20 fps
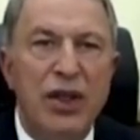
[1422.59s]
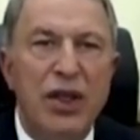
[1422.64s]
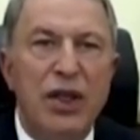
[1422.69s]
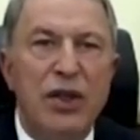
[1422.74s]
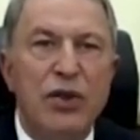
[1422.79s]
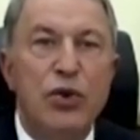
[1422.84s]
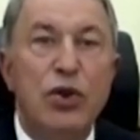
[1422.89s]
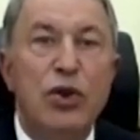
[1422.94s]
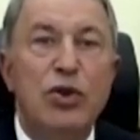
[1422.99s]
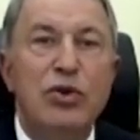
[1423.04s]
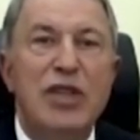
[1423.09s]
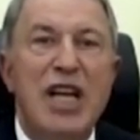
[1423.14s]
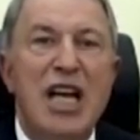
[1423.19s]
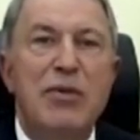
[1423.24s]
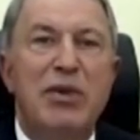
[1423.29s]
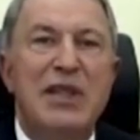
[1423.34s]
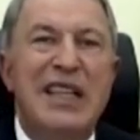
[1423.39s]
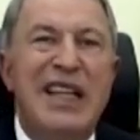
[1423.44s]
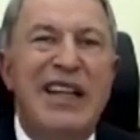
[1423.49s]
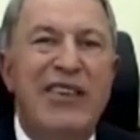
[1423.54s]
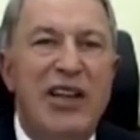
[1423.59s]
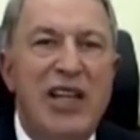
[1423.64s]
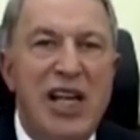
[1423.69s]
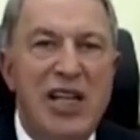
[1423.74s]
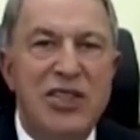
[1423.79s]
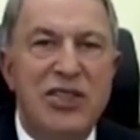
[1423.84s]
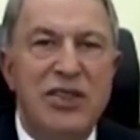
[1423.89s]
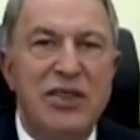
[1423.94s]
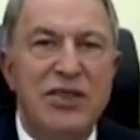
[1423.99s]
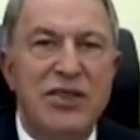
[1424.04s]
good neighborly
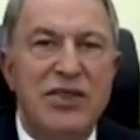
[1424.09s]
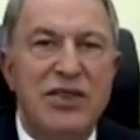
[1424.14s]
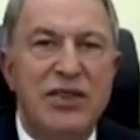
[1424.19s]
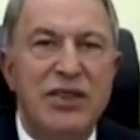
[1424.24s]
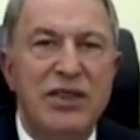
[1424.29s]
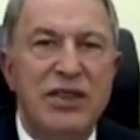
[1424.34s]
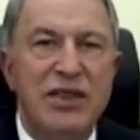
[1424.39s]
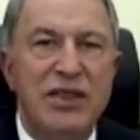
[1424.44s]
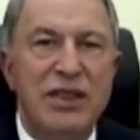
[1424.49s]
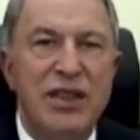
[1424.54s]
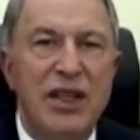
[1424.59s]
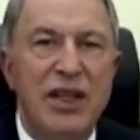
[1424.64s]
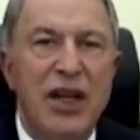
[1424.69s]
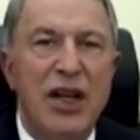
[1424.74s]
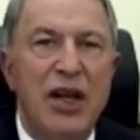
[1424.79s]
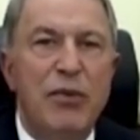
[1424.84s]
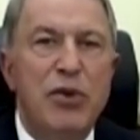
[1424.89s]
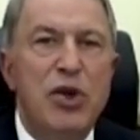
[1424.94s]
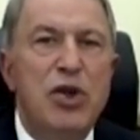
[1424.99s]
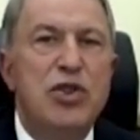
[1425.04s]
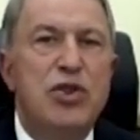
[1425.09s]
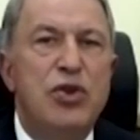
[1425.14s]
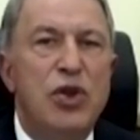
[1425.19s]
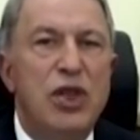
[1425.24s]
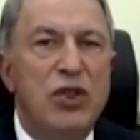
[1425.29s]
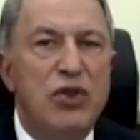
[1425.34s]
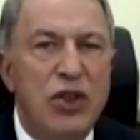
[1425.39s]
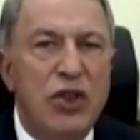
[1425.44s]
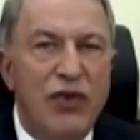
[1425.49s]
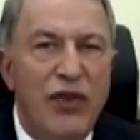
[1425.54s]
relations, mutual
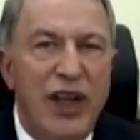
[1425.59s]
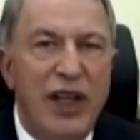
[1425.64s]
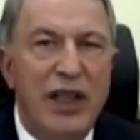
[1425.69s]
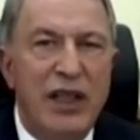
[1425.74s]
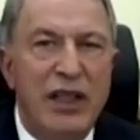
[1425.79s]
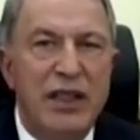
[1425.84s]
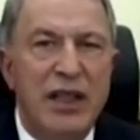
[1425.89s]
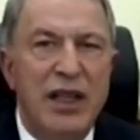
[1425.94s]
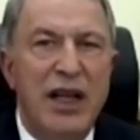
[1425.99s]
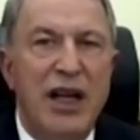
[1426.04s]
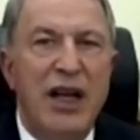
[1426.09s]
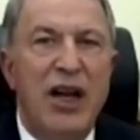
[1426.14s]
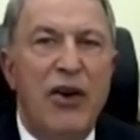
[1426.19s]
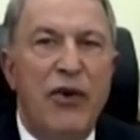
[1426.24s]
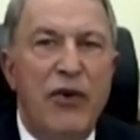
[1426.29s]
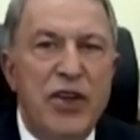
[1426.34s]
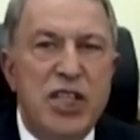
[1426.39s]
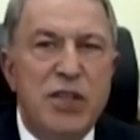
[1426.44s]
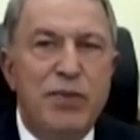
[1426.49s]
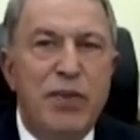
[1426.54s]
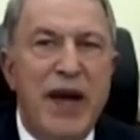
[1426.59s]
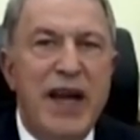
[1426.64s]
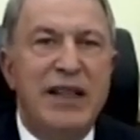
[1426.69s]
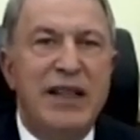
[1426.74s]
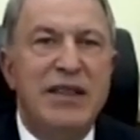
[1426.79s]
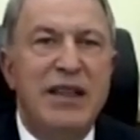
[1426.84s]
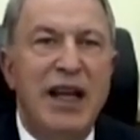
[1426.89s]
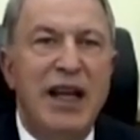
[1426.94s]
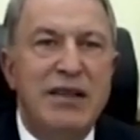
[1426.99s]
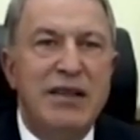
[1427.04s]
goodwill,
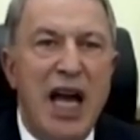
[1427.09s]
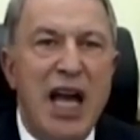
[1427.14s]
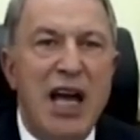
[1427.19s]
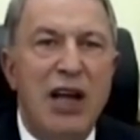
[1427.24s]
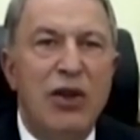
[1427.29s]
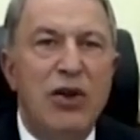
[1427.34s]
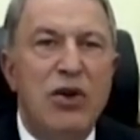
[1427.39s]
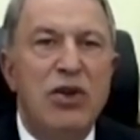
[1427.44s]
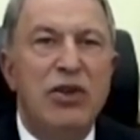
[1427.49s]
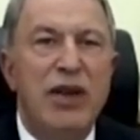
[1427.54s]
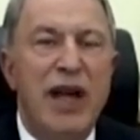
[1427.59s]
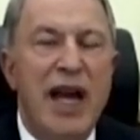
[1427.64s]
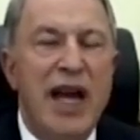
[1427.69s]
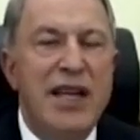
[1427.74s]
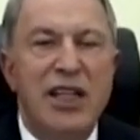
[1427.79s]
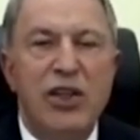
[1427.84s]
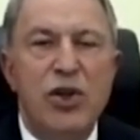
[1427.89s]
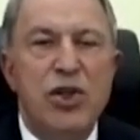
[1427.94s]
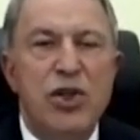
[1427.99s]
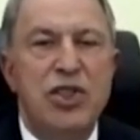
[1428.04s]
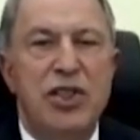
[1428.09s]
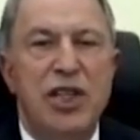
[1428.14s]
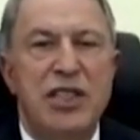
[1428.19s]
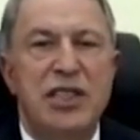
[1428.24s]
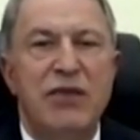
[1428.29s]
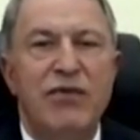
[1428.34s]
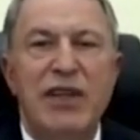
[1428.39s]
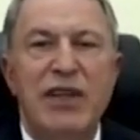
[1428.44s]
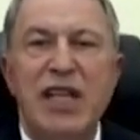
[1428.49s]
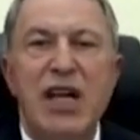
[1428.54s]
respect, dialogue, and negotiation,
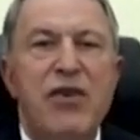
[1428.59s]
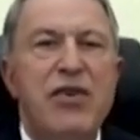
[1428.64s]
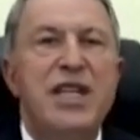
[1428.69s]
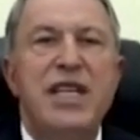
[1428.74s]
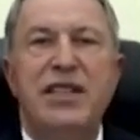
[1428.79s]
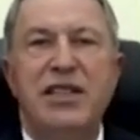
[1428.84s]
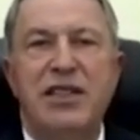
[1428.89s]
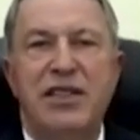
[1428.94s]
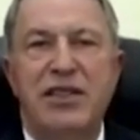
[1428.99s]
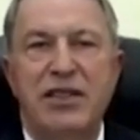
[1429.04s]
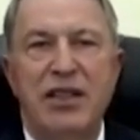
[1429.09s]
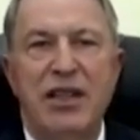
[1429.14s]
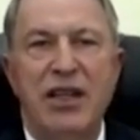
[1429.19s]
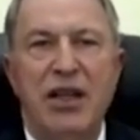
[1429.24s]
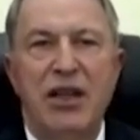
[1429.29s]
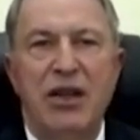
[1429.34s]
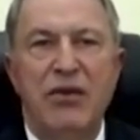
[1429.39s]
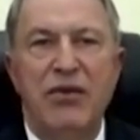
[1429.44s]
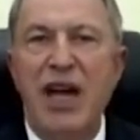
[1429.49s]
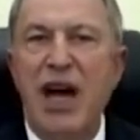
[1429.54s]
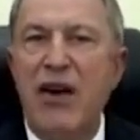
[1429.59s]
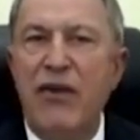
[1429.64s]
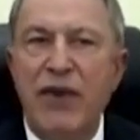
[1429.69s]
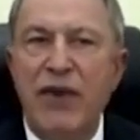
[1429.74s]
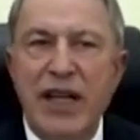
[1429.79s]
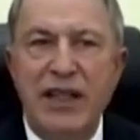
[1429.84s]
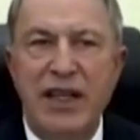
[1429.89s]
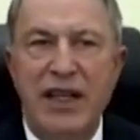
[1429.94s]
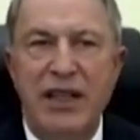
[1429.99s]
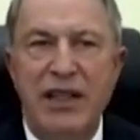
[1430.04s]
whatever needed. We are
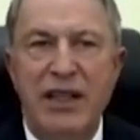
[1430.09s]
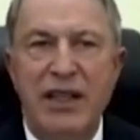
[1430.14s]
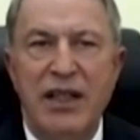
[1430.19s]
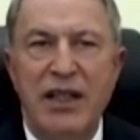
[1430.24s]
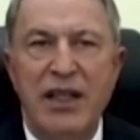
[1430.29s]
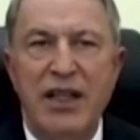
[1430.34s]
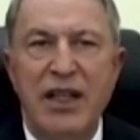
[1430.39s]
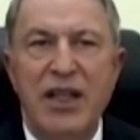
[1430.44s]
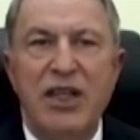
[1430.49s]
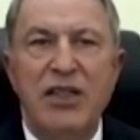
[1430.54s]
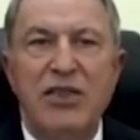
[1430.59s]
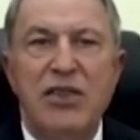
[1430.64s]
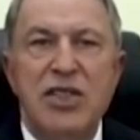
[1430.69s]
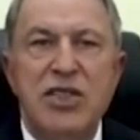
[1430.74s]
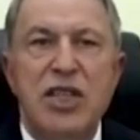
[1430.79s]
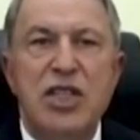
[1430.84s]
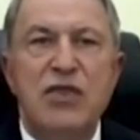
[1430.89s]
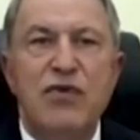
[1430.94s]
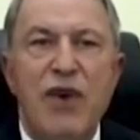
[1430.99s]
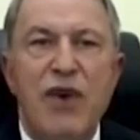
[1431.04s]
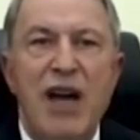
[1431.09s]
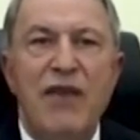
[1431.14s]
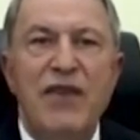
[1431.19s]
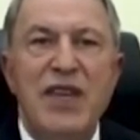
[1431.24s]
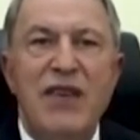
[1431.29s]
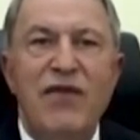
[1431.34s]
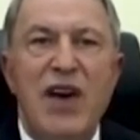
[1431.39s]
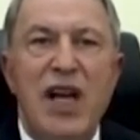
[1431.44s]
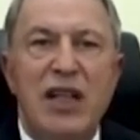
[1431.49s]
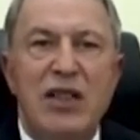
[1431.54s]
ready. This is why we
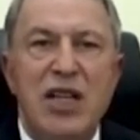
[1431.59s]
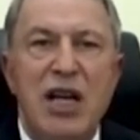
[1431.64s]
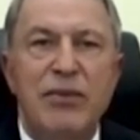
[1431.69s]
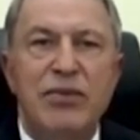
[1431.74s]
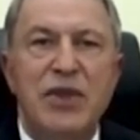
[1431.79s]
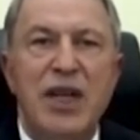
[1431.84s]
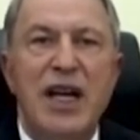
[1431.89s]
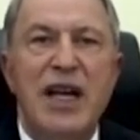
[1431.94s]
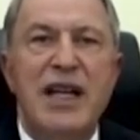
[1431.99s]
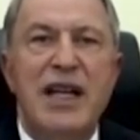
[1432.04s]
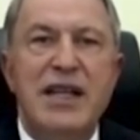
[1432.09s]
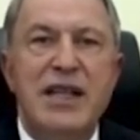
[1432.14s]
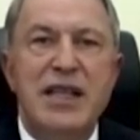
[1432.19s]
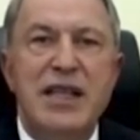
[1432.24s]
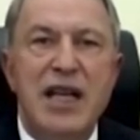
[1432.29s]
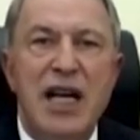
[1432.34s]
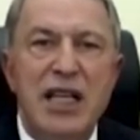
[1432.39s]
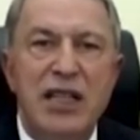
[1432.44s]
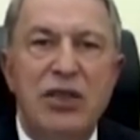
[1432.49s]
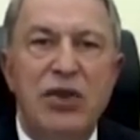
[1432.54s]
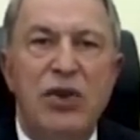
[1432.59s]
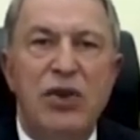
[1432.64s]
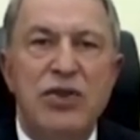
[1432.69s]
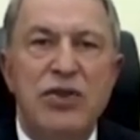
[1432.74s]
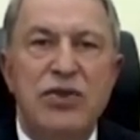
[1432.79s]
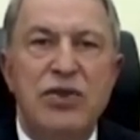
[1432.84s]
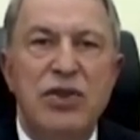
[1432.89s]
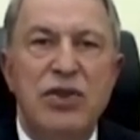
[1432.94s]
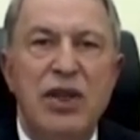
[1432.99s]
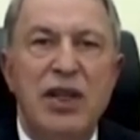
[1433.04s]
welcome
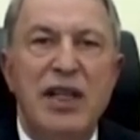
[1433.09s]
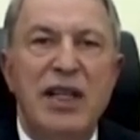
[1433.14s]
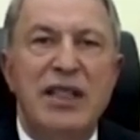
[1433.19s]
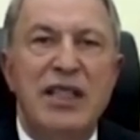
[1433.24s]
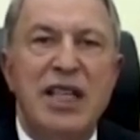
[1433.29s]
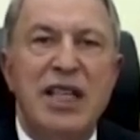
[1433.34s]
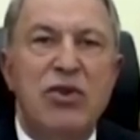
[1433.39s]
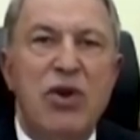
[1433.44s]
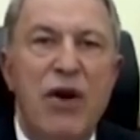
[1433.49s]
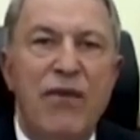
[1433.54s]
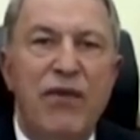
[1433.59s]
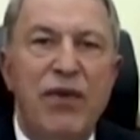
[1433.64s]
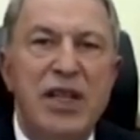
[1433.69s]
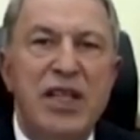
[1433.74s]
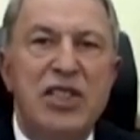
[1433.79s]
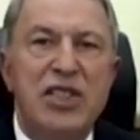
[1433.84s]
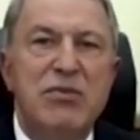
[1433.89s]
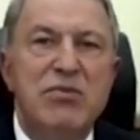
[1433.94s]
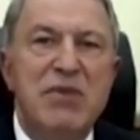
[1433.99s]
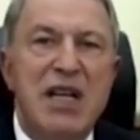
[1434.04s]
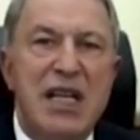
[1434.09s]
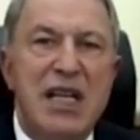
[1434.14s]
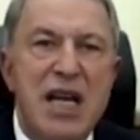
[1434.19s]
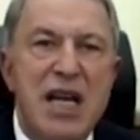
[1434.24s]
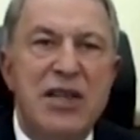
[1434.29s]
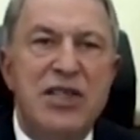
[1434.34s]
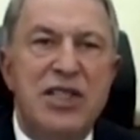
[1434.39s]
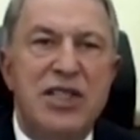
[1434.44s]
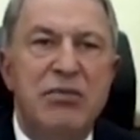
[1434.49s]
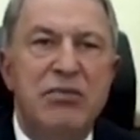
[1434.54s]
NATO's deconfliction
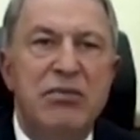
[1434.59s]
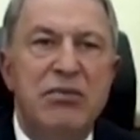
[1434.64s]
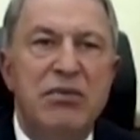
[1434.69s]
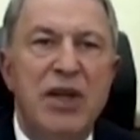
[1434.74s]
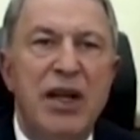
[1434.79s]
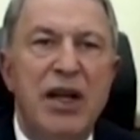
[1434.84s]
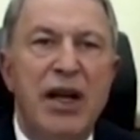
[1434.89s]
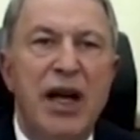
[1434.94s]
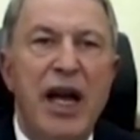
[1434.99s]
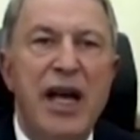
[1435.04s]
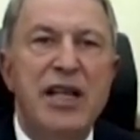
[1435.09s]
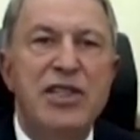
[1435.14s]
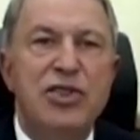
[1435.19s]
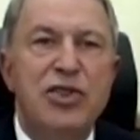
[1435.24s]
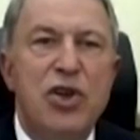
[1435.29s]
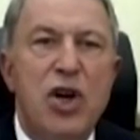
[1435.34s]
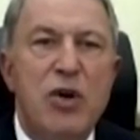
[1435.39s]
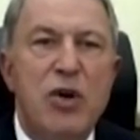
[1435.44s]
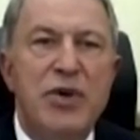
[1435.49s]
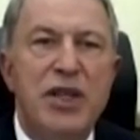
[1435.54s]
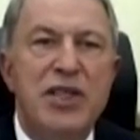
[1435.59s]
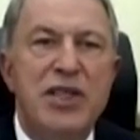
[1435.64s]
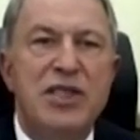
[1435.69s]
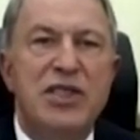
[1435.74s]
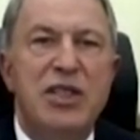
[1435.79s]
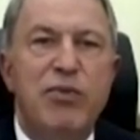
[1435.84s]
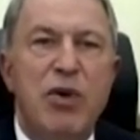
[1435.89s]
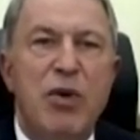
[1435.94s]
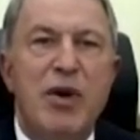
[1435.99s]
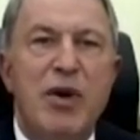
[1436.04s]
mechanism and Germany's
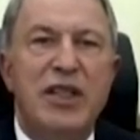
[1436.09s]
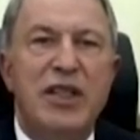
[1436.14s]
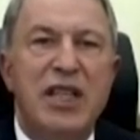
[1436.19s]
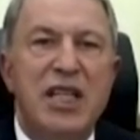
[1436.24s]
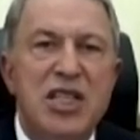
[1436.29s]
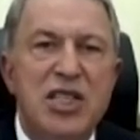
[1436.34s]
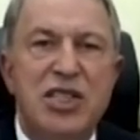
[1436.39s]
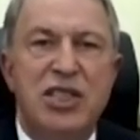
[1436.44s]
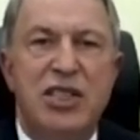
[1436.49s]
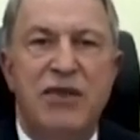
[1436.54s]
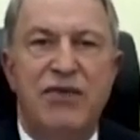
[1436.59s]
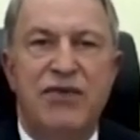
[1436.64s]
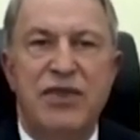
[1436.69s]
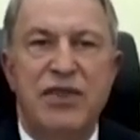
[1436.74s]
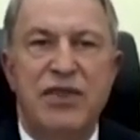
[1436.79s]
diplomatic initiatives.